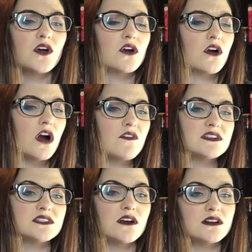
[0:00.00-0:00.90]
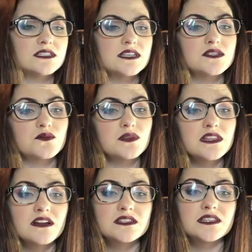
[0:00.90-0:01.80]
or Harvard to Narcissus, or
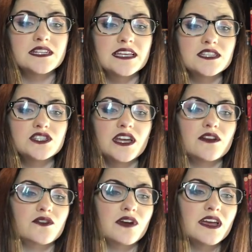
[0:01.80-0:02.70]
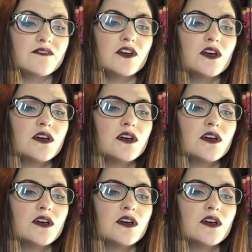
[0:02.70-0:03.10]
Woodlawn to the Daisy Chain or Grave,